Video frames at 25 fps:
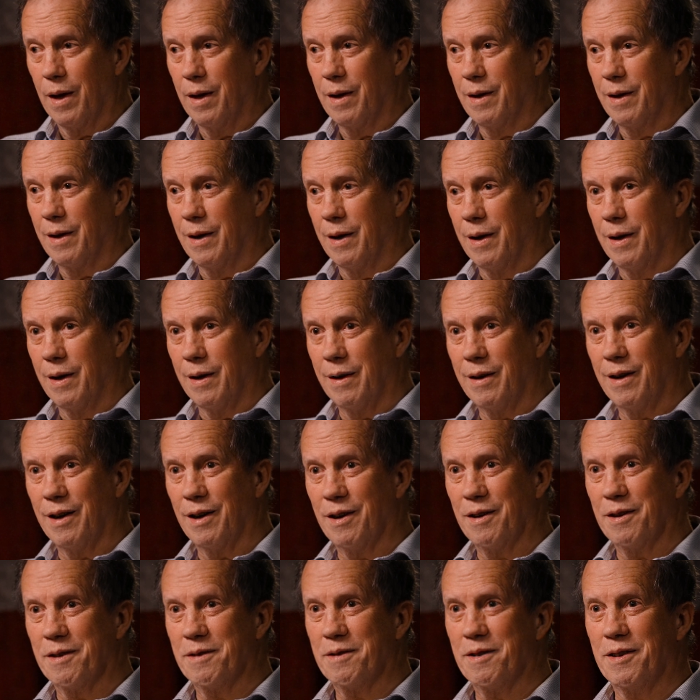Yeah.
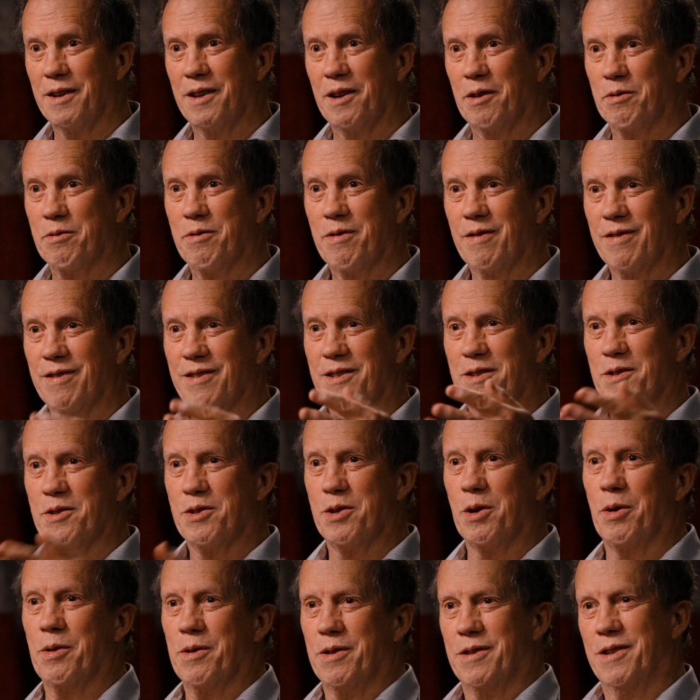Now, uh,
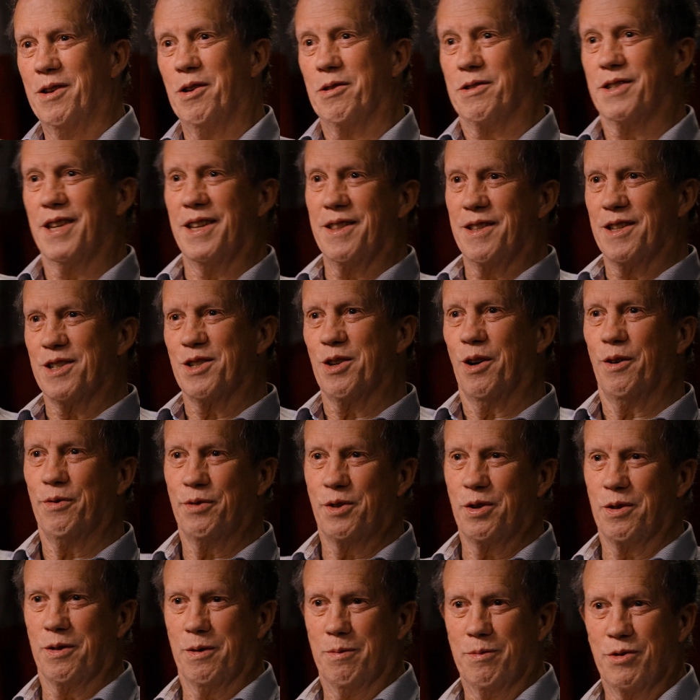so I sent this
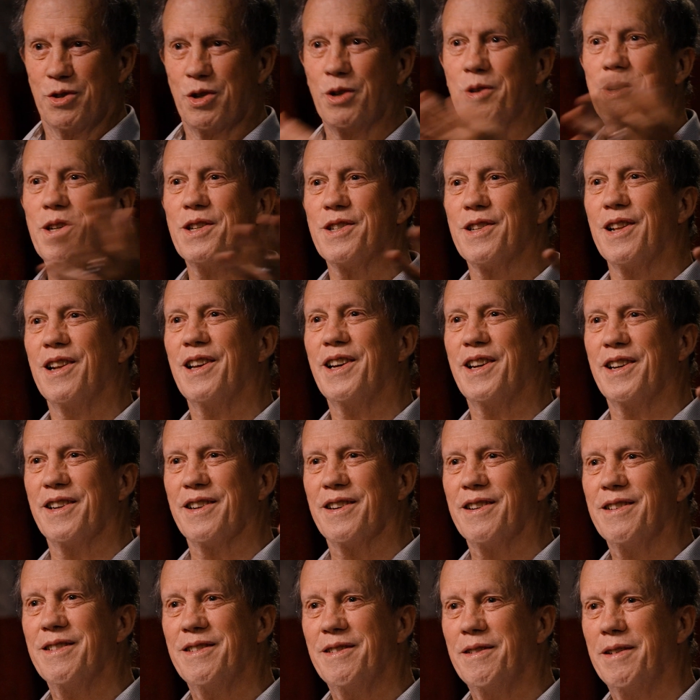off to them. Two years
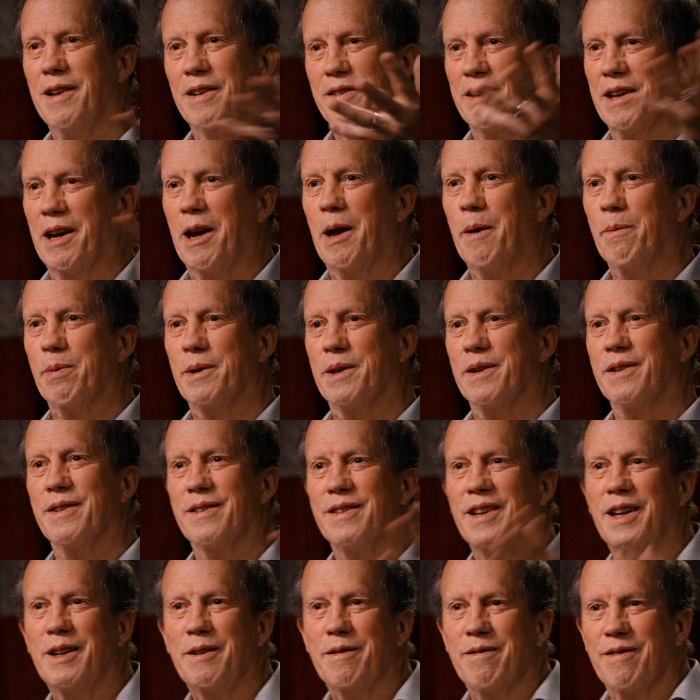later, nothing happened,
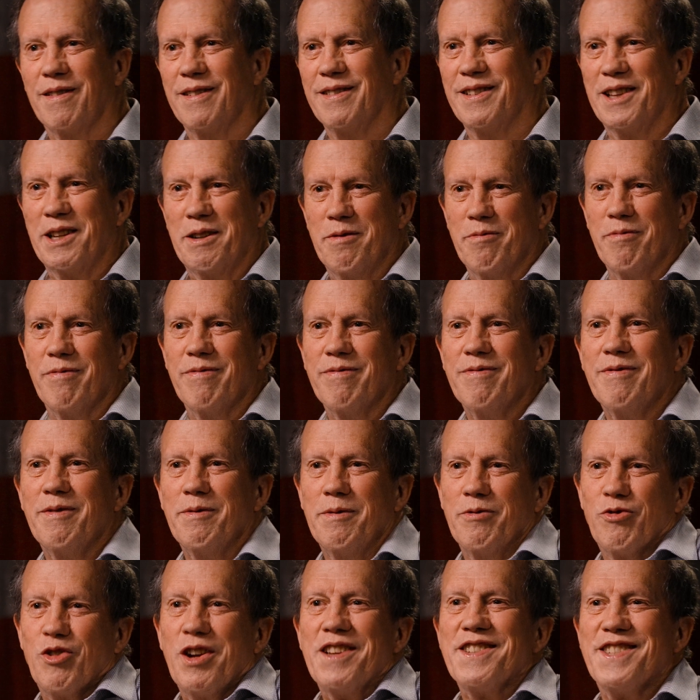and then then
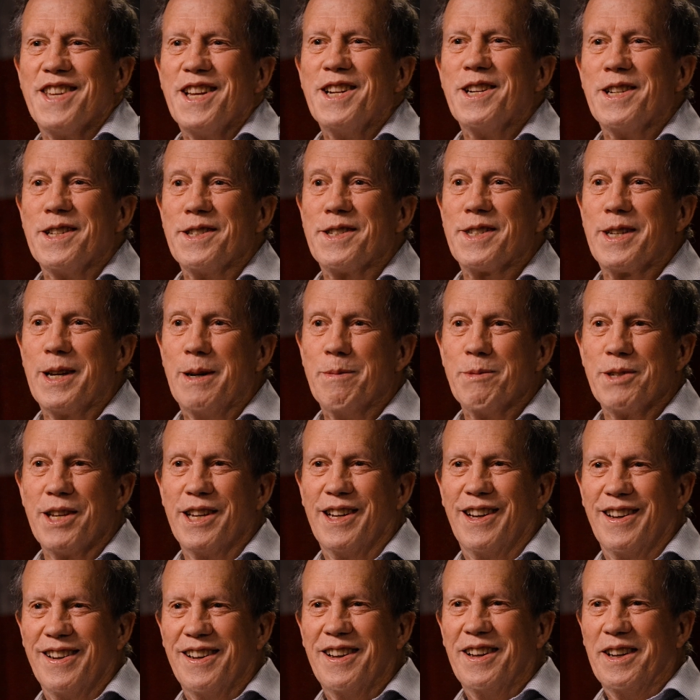Transcendence comes
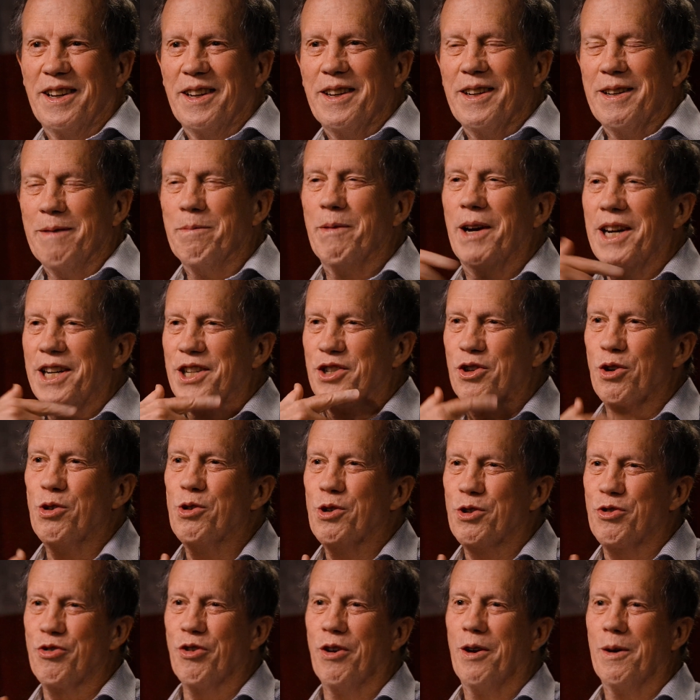out. My
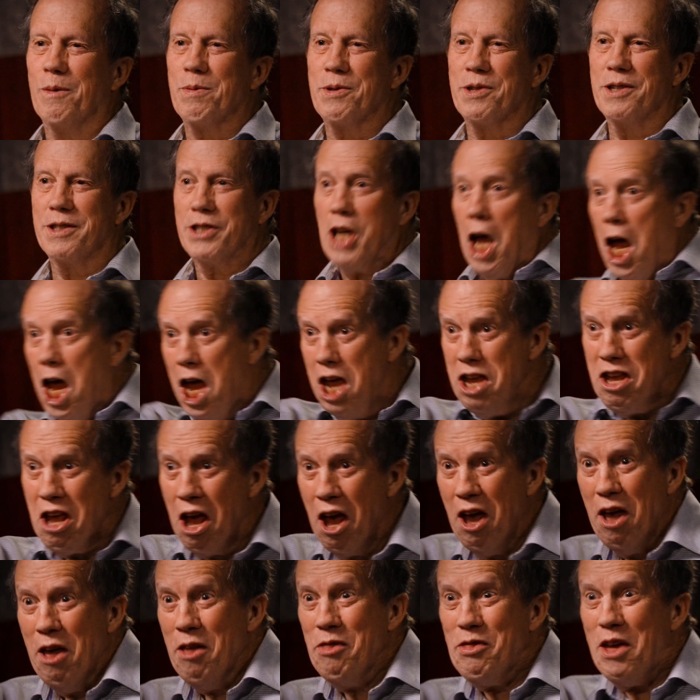jaw drops, and I say,
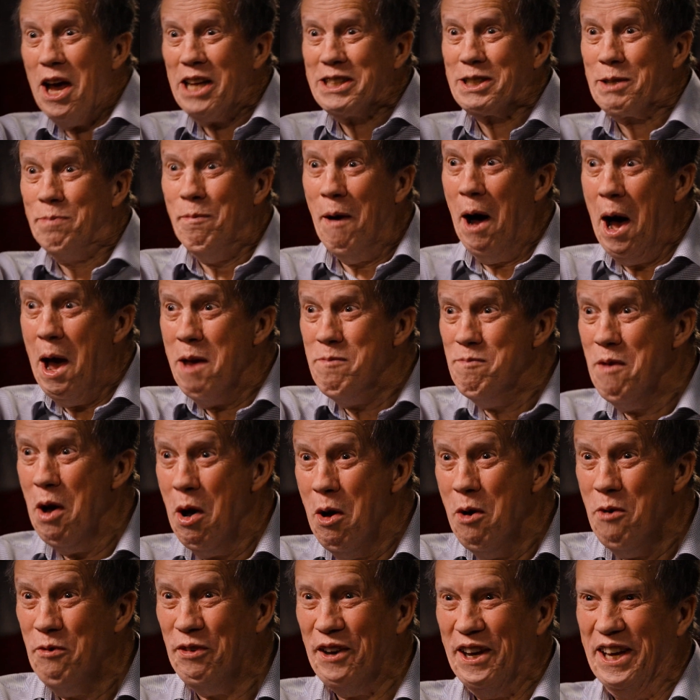"Hey, that's
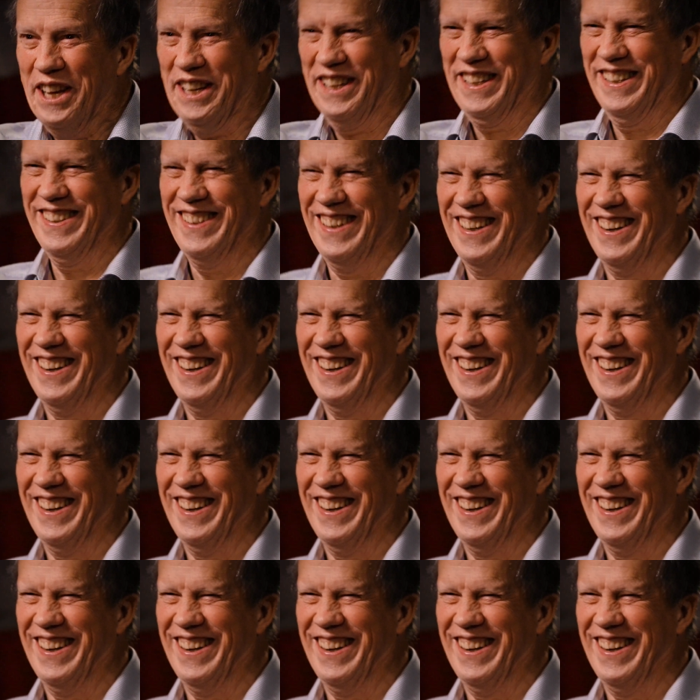my movie!"